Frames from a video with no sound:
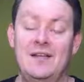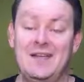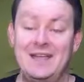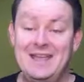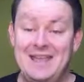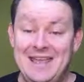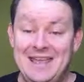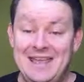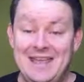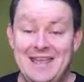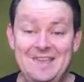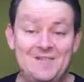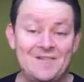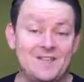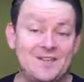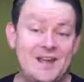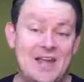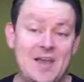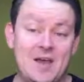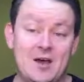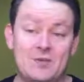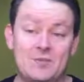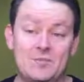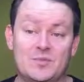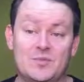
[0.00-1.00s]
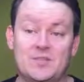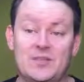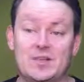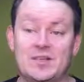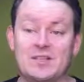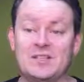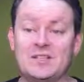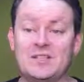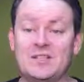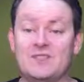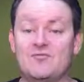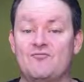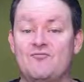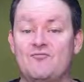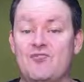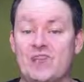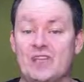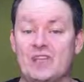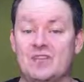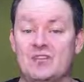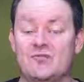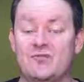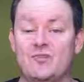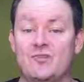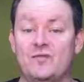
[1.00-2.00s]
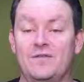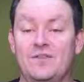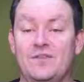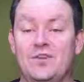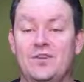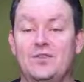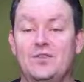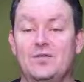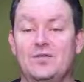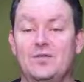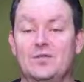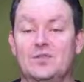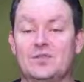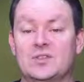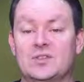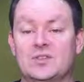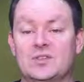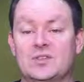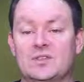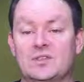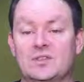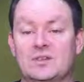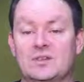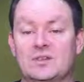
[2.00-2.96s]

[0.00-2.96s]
and even help solicit reader reviews.